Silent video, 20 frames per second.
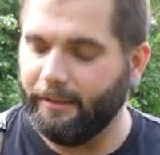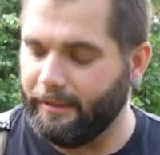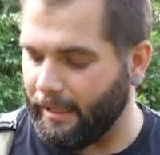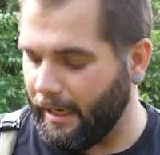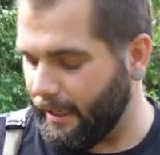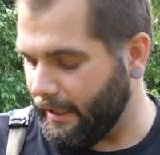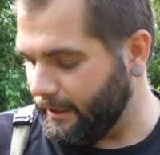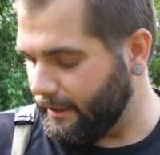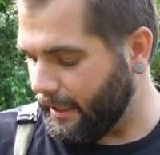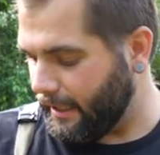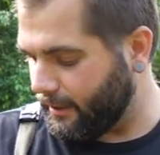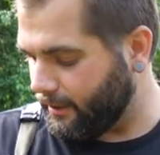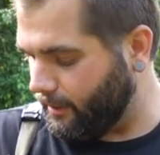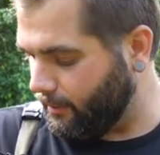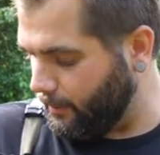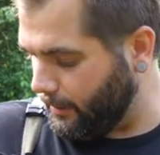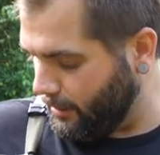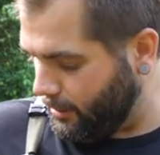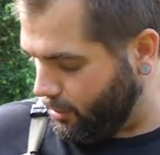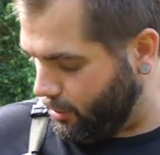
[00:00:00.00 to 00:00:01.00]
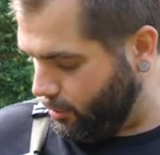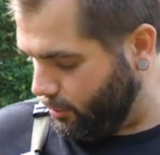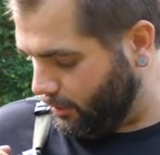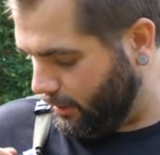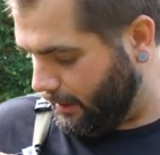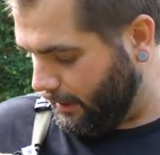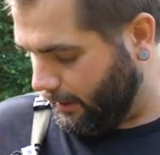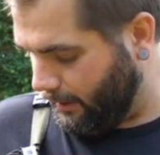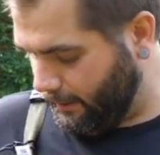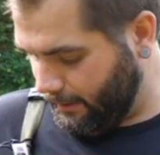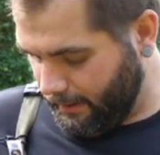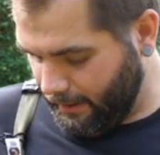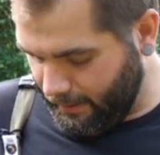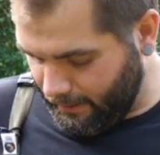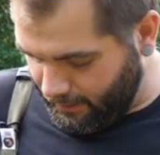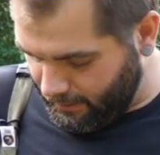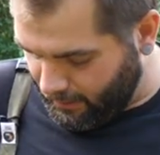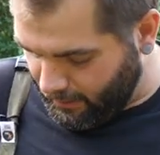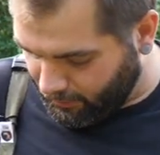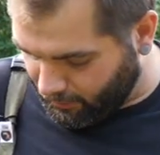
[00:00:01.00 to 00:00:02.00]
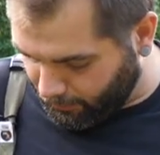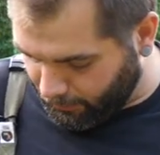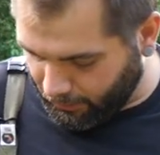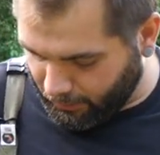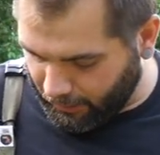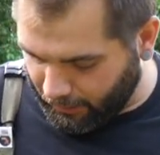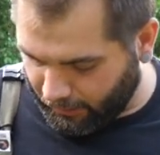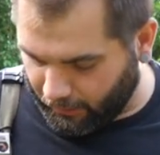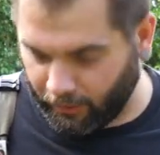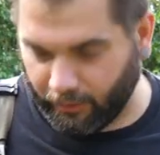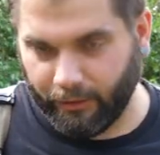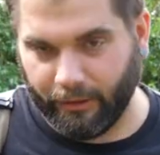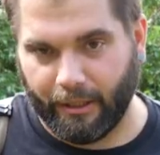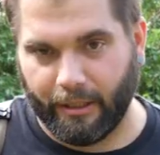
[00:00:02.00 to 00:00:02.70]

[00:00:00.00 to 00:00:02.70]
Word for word: Danny's actually been using this particular